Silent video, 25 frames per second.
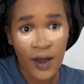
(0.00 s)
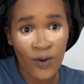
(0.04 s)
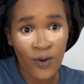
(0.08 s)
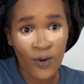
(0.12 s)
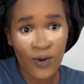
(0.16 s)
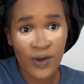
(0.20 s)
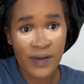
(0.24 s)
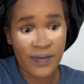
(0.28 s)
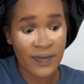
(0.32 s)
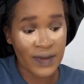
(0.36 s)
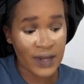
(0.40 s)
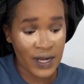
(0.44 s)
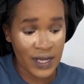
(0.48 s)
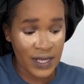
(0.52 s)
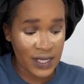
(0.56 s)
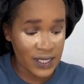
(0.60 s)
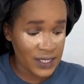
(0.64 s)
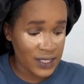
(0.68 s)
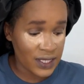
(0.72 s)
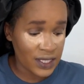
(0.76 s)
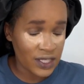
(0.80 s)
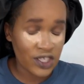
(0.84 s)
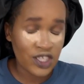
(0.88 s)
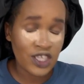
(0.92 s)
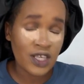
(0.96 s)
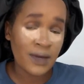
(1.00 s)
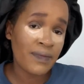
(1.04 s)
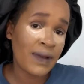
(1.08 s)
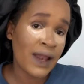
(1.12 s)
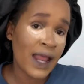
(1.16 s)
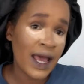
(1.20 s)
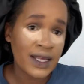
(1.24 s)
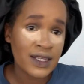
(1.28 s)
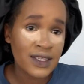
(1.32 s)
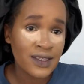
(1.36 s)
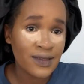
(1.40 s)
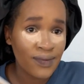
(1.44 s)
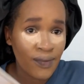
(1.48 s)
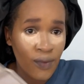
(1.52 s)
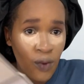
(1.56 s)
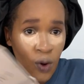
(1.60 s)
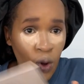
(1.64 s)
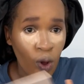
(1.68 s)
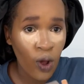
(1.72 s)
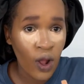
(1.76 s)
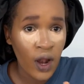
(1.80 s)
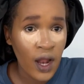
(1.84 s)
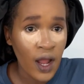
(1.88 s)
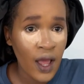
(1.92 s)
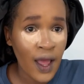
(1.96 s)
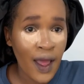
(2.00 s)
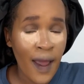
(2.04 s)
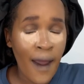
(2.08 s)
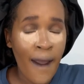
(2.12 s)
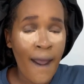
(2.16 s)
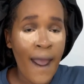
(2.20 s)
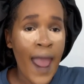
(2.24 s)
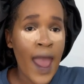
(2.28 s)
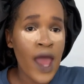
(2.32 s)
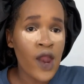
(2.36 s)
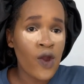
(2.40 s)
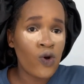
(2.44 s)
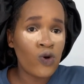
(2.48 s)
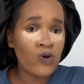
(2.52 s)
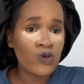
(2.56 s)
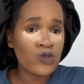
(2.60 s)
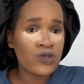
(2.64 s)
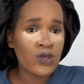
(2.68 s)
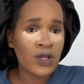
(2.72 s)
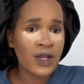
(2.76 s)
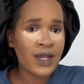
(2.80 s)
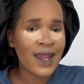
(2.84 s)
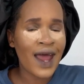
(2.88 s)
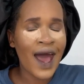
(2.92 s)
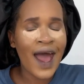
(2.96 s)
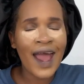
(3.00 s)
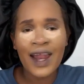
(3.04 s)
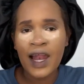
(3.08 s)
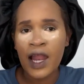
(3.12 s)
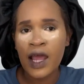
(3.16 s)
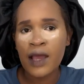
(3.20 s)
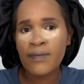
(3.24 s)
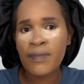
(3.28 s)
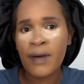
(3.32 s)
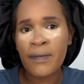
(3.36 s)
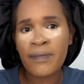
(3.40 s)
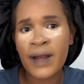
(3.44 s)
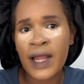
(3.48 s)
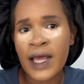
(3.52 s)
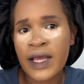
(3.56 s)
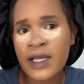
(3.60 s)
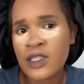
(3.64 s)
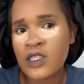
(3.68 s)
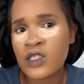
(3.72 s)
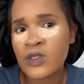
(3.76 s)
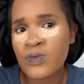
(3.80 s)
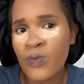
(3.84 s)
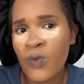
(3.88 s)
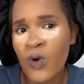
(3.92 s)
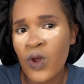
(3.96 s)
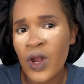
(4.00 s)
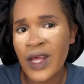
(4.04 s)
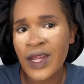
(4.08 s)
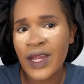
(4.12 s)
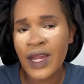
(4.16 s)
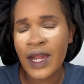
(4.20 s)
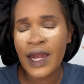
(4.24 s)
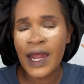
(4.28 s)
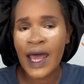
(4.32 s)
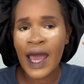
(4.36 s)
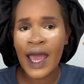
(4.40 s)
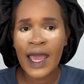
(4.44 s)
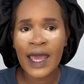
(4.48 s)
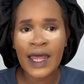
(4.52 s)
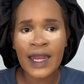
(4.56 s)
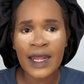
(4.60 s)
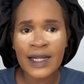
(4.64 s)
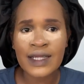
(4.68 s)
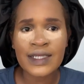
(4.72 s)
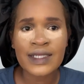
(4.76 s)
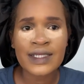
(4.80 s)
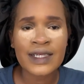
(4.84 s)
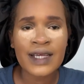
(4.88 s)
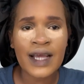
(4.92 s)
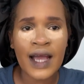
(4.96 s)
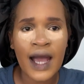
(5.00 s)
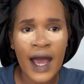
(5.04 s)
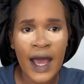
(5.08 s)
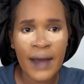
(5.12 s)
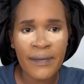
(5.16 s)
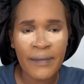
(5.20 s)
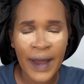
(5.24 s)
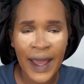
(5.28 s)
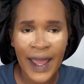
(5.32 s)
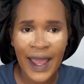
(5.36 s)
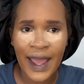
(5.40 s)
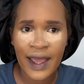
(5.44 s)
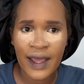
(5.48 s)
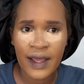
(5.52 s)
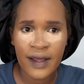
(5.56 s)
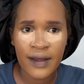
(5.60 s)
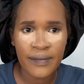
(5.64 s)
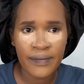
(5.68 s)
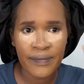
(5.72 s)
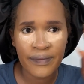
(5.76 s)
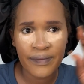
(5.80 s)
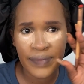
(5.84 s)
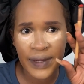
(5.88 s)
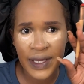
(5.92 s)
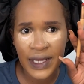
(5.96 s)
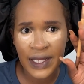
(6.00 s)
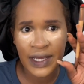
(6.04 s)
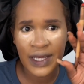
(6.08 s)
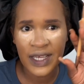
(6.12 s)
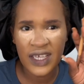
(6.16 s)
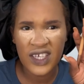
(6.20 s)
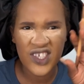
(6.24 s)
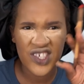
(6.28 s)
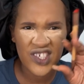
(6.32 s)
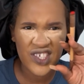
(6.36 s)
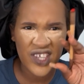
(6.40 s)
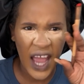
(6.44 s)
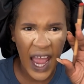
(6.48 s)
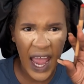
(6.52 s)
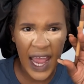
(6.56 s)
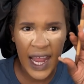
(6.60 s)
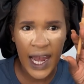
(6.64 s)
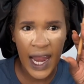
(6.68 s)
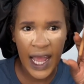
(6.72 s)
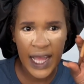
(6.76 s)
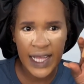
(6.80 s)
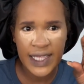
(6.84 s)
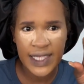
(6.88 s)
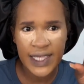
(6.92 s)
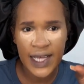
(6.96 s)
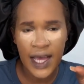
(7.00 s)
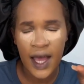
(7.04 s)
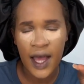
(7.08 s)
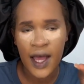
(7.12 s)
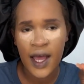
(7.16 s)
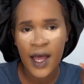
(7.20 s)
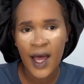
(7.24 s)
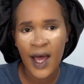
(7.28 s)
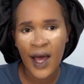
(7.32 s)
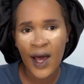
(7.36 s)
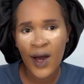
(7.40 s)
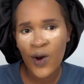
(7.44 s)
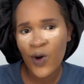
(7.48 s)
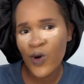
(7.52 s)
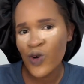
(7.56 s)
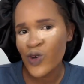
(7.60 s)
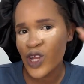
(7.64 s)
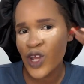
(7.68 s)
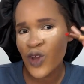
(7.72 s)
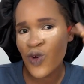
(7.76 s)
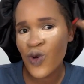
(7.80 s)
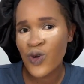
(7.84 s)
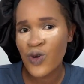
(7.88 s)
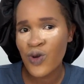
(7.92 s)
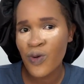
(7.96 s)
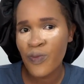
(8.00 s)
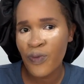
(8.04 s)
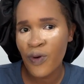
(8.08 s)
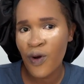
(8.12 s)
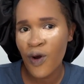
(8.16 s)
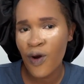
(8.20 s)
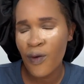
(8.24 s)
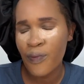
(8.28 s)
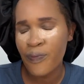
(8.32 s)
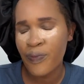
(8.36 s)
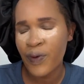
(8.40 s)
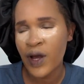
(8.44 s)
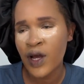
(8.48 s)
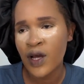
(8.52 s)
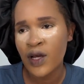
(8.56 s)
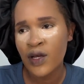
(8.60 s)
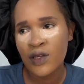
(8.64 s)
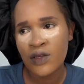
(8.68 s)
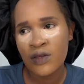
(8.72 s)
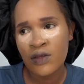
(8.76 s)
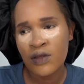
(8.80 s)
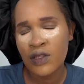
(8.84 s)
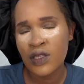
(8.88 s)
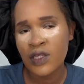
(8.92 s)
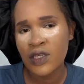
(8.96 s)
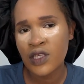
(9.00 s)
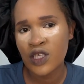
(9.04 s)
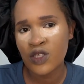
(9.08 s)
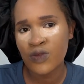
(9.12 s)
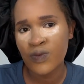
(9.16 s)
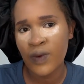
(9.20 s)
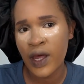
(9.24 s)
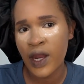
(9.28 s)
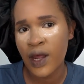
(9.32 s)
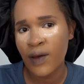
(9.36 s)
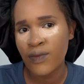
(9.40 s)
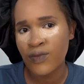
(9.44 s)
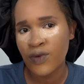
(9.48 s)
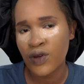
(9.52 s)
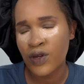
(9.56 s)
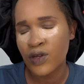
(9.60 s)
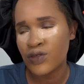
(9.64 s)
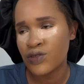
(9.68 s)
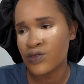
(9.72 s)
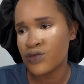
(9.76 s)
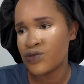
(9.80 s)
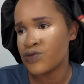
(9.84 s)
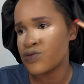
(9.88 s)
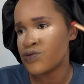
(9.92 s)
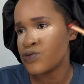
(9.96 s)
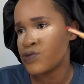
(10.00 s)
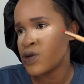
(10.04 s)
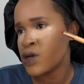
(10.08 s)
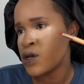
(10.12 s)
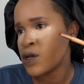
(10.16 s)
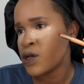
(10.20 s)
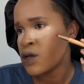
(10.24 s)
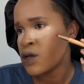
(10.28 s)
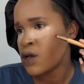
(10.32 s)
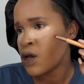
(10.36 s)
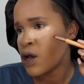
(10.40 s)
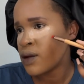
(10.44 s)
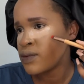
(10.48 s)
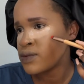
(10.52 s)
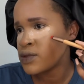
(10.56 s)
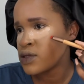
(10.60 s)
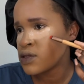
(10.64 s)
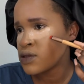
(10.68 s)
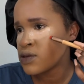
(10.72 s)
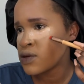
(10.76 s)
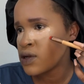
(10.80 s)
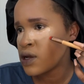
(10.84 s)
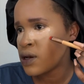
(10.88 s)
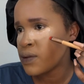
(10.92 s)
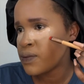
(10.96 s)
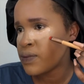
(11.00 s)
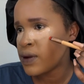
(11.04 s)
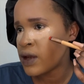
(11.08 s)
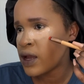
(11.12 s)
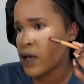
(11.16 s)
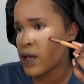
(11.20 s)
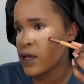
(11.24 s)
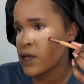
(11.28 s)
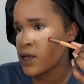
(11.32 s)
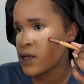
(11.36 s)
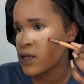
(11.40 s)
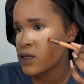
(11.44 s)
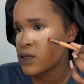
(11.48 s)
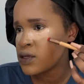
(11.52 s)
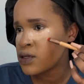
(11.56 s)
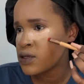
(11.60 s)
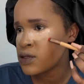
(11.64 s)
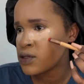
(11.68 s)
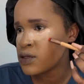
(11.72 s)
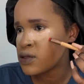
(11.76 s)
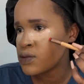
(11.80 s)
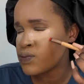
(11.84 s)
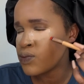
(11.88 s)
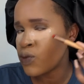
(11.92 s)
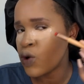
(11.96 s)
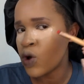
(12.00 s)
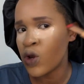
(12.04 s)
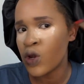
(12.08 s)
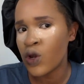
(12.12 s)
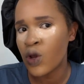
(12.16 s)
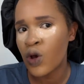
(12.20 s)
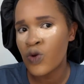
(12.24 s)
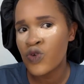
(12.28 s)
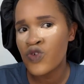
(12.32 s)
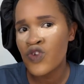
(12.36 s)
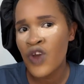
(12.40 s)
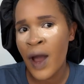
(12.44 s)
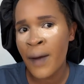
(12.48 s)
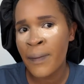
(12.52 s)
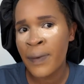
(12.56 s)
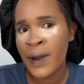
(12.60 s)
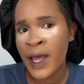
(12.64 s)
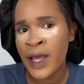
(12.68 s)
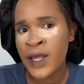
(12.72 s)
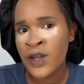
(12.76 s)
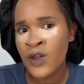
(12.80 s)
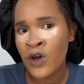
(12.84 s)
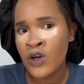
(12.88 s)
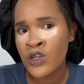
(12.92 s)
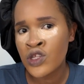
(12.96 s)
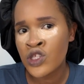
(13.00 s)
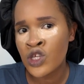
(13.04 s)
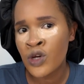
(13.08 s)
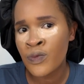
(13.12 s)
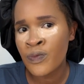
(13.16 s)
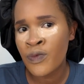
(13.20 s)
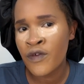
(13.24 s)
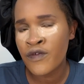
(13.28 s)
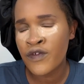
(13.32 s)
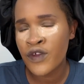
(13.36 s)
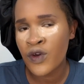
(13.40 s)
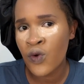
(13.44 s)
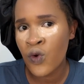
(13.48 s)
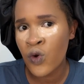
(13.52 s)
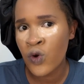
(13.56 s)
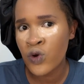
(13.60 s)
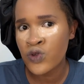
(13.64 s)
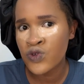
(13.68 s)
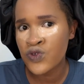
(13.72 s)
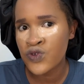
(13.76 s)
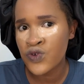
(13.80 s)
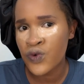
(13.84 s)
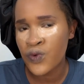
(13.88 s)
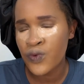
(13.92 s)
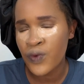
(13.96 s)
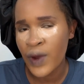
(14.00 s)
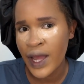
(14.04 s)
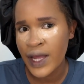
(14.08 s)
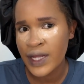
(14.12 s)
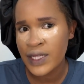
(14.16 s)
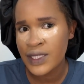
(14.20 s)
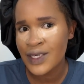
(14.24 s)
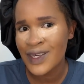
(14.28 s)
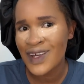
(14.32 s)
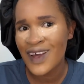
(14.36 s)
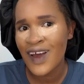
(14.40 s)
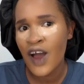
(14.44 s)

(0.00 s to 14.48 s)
Just apply small, and also now I like applying small, and then I added my pinkish highlighter for Econo Pop. So this is what I'm gonna do. I'm just gonna apply small. You apply it on top of the contour, right?